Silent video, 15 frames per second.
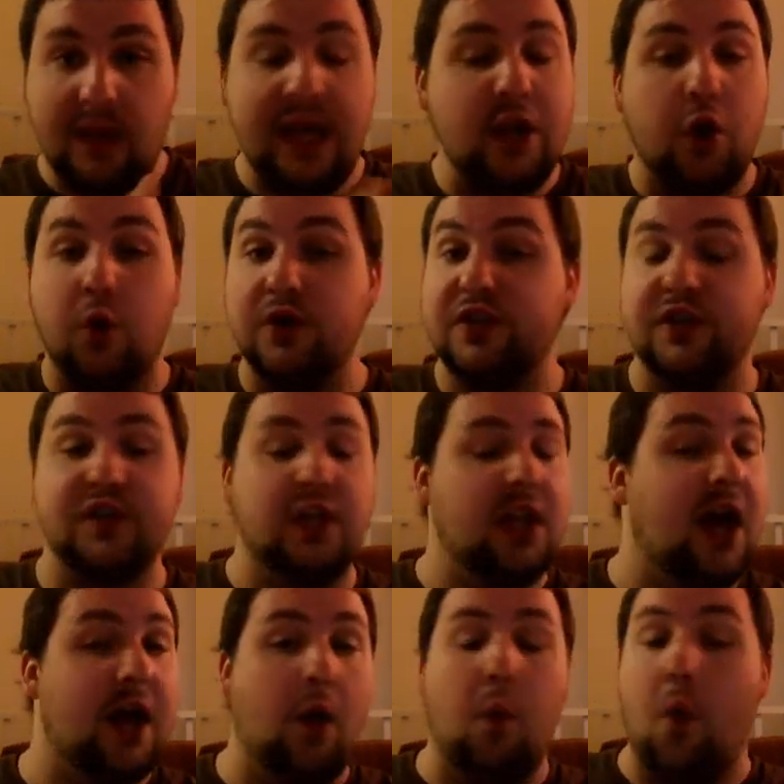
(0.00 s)
and of course there's a
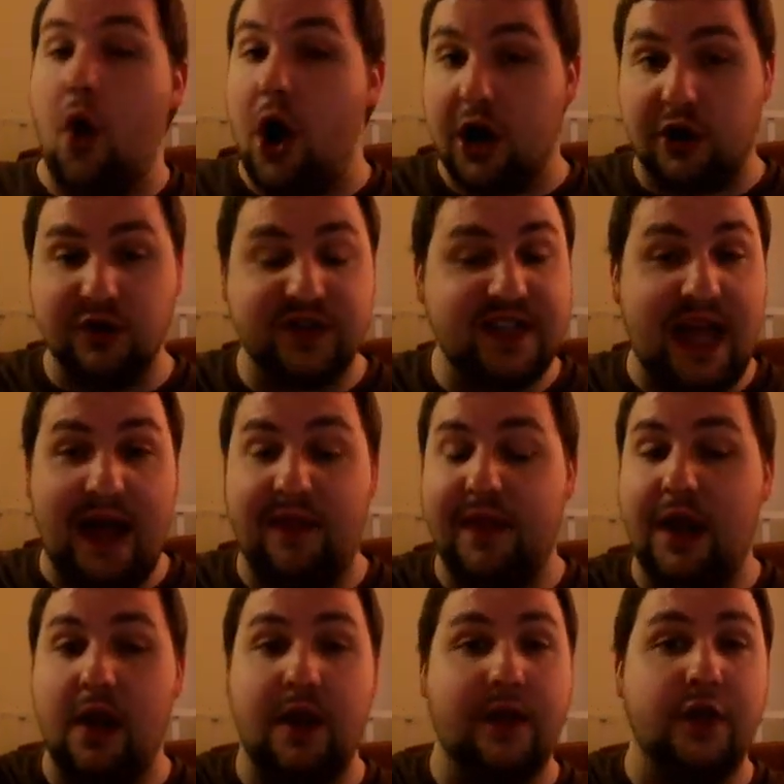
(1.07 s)
lot of walkers down
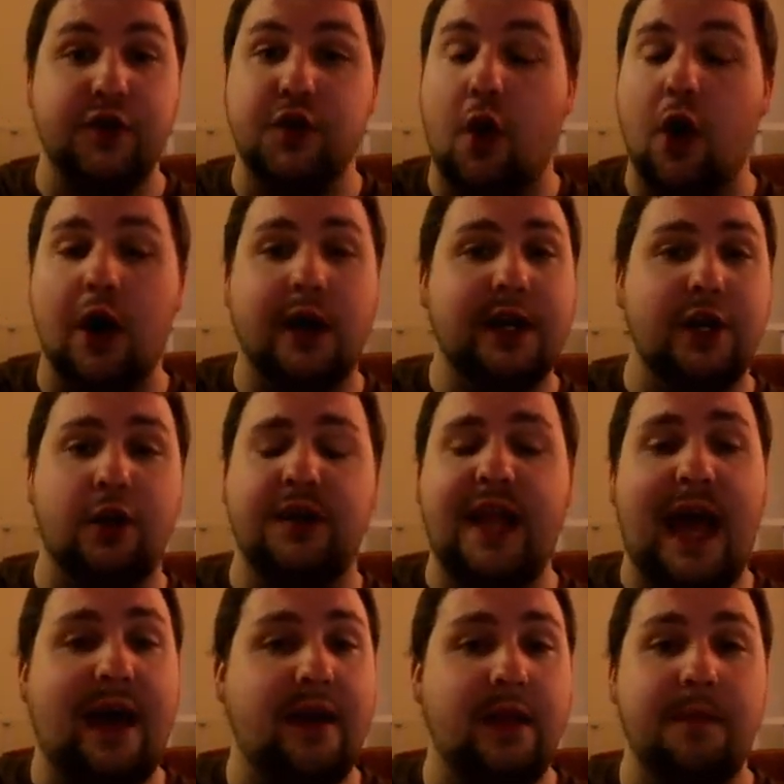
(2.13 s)
there in the dark, you know,
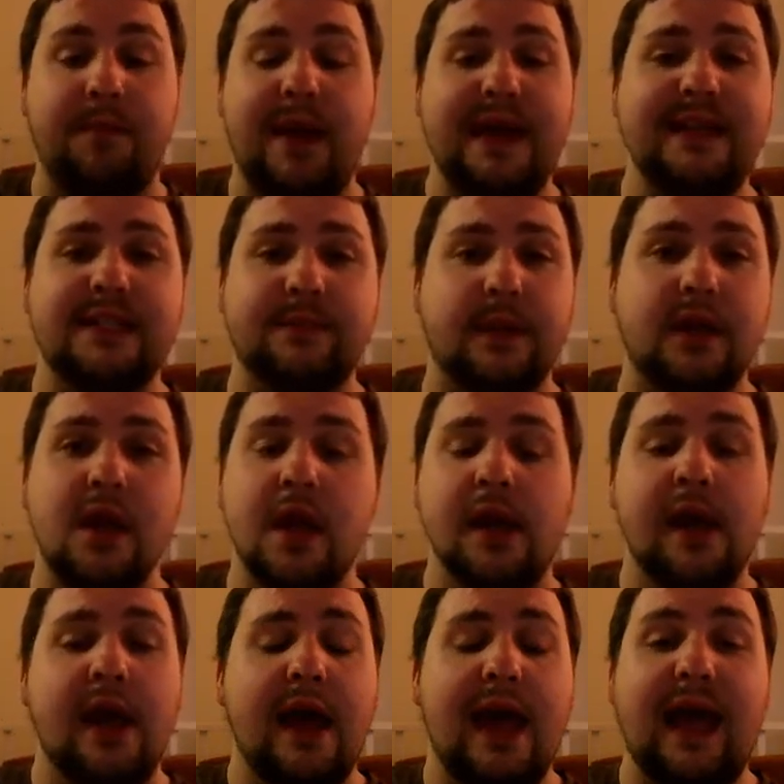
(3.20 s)
down in the basement,
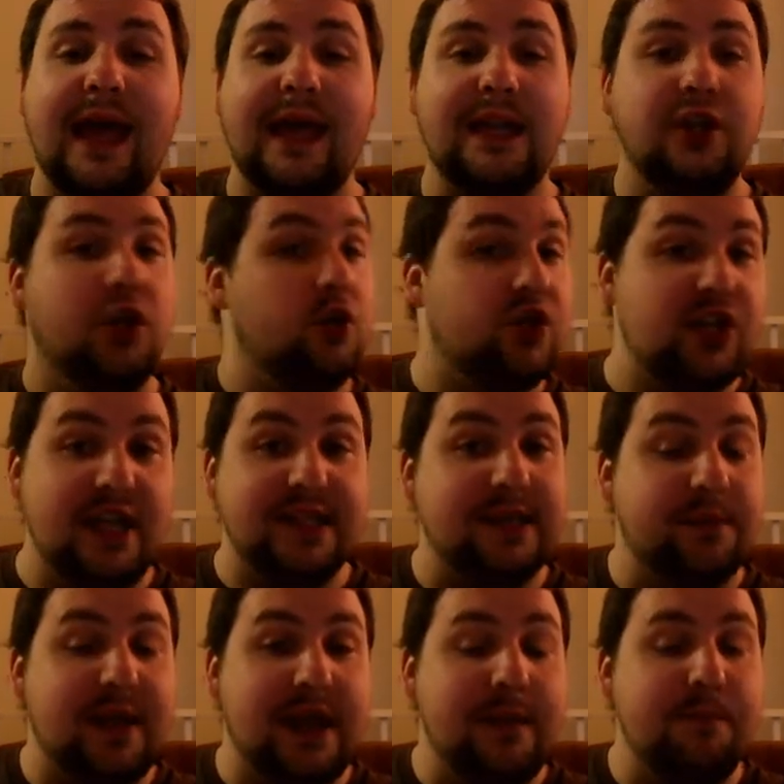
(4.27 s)
and you know she ends
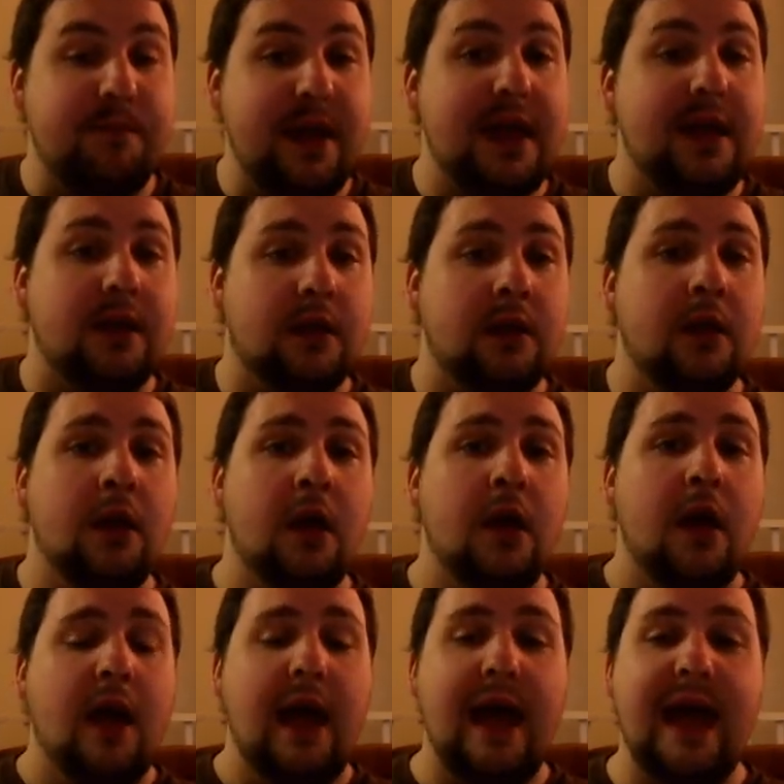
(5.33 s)
up getting bitten,
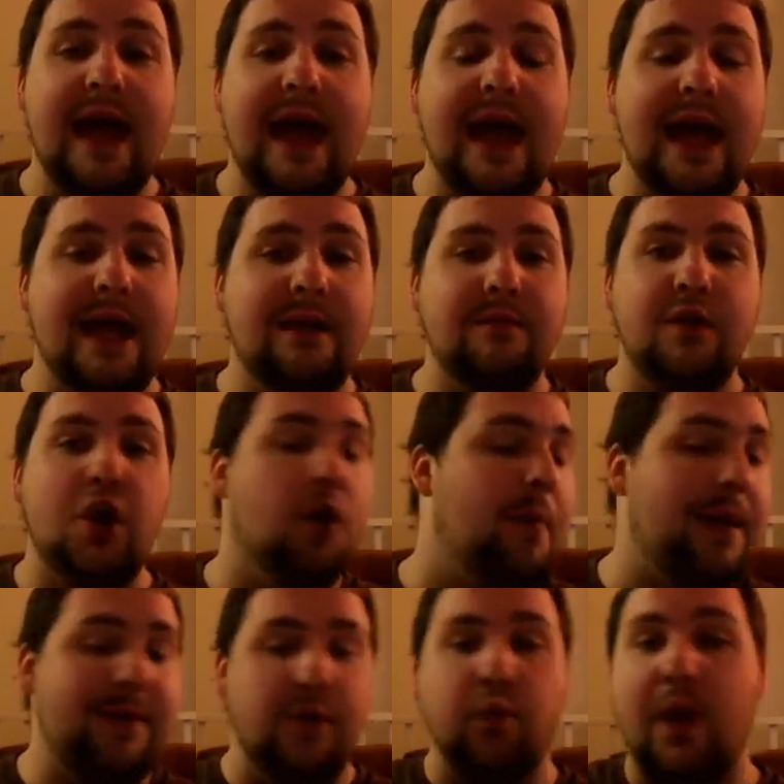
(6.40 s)
and you know
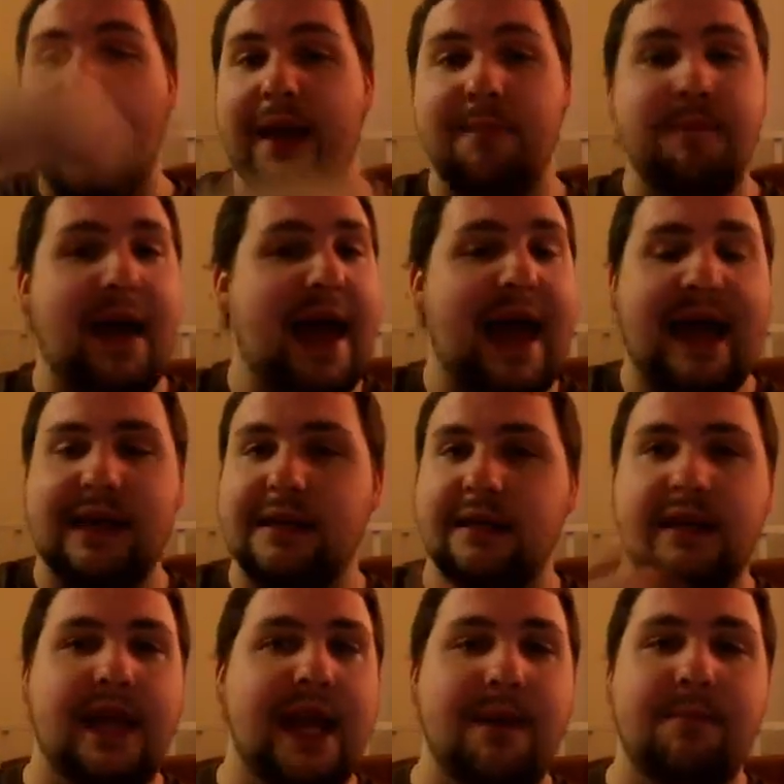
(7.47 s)
maybe ran back
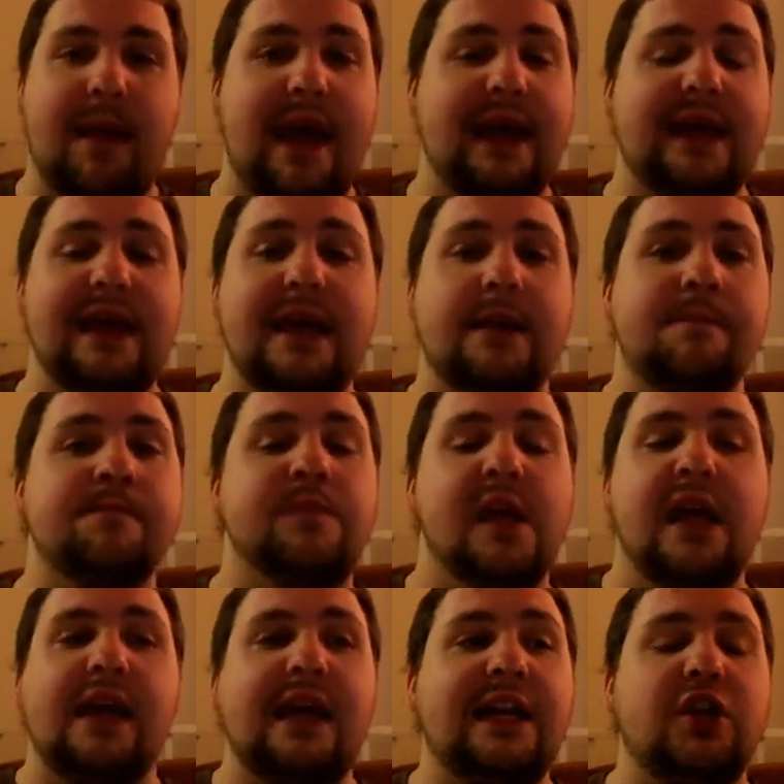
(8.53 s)
and came back in,
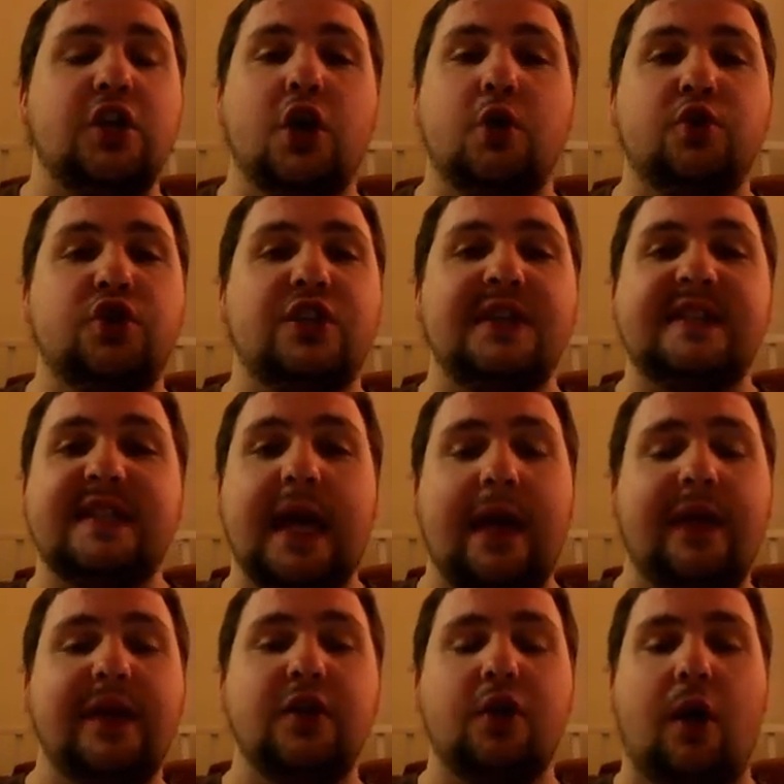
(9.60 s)
and you know she's
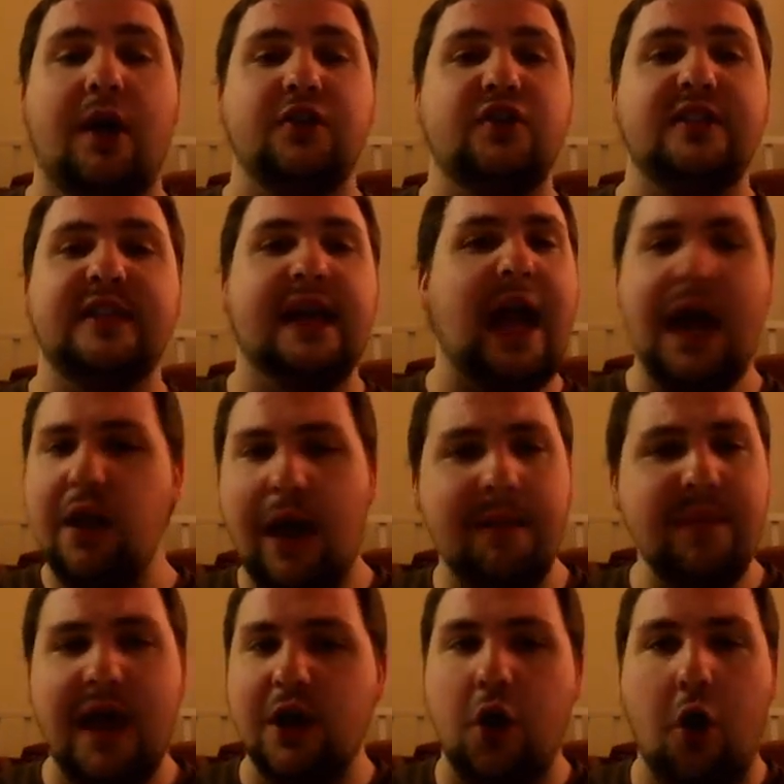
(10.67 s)
telling Dawn, she's like,
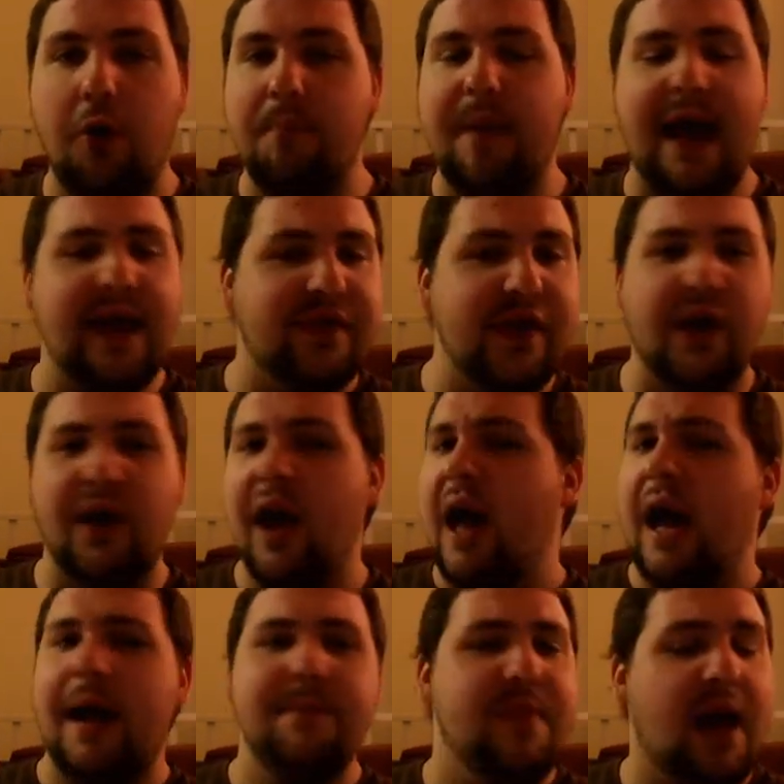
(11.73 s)
I'm not going back there.
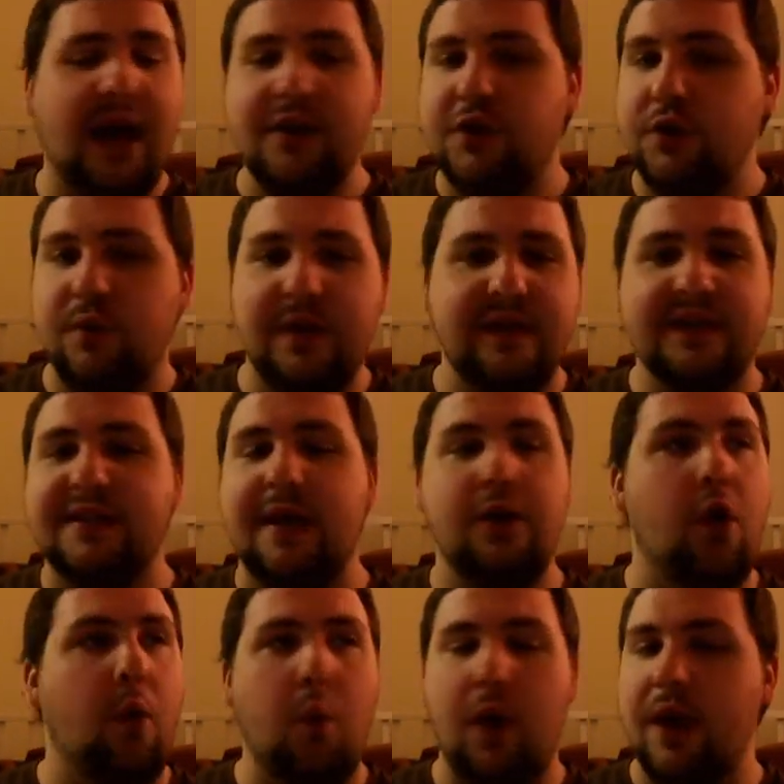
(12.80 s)
I'm not doing this. I
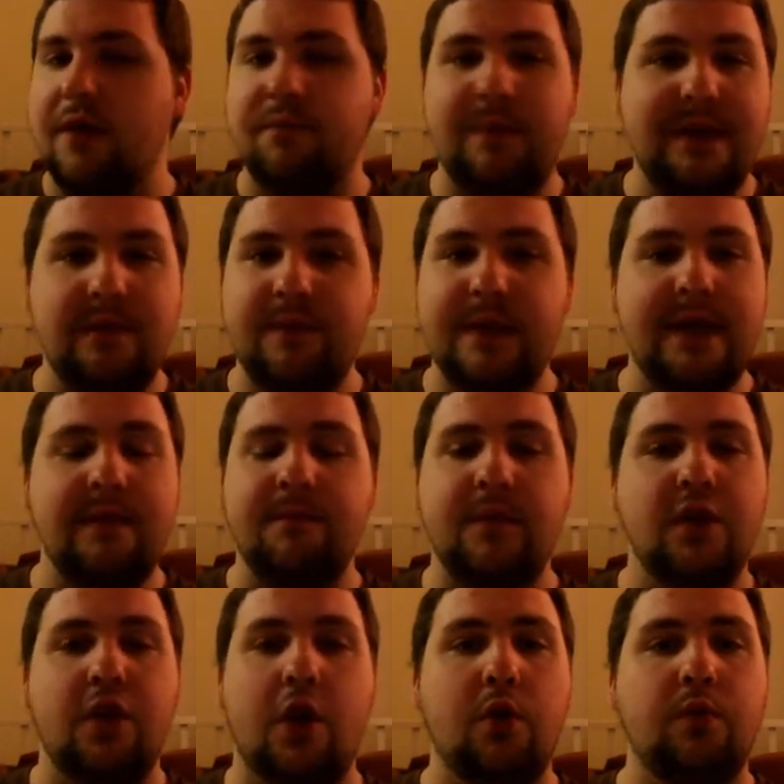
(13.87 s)
don't want to be,
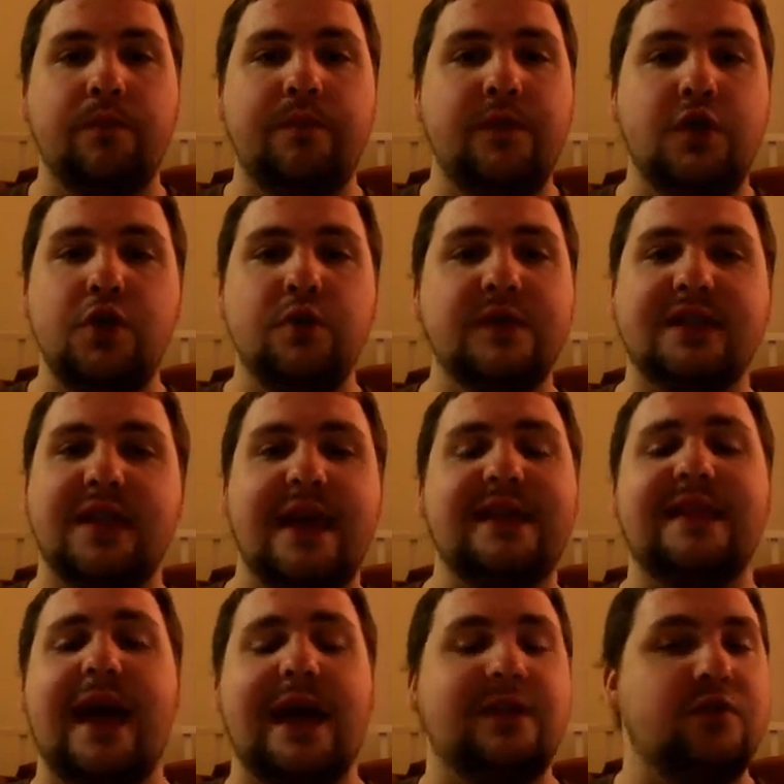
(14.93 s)
you know, used
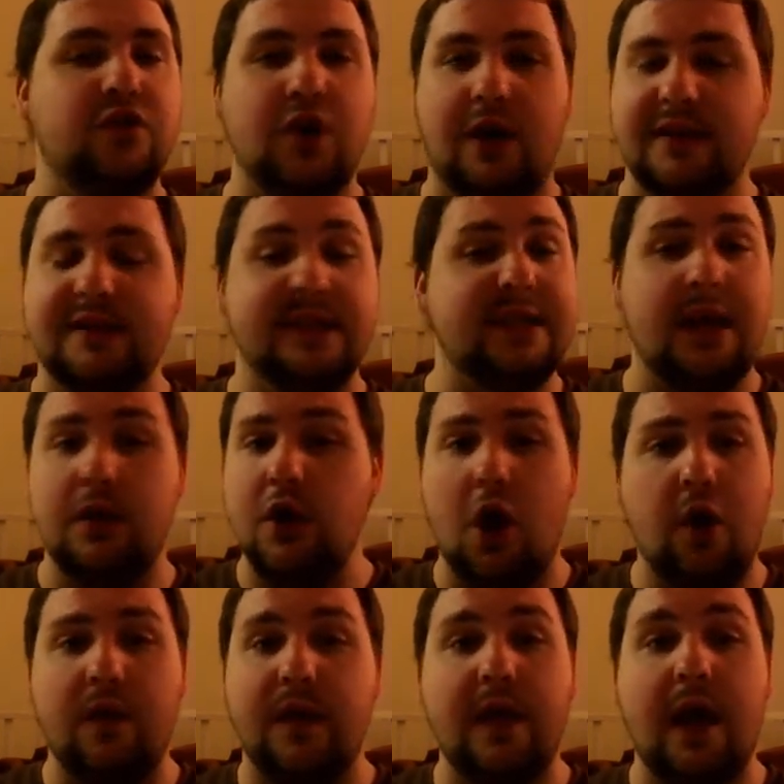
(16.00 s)
like that. And Dawn says,
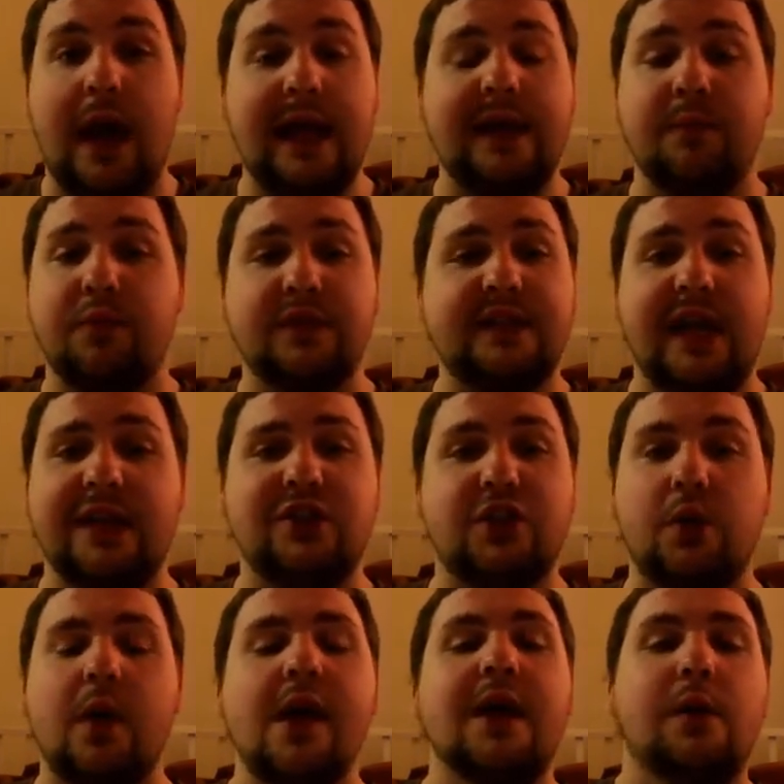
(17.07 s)
No, I can protect
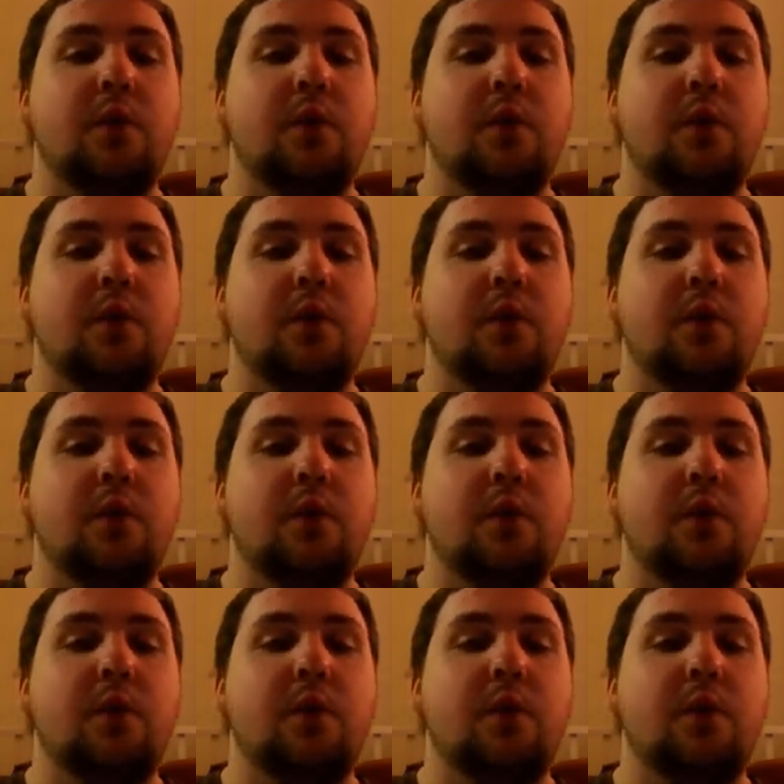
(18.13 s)
you.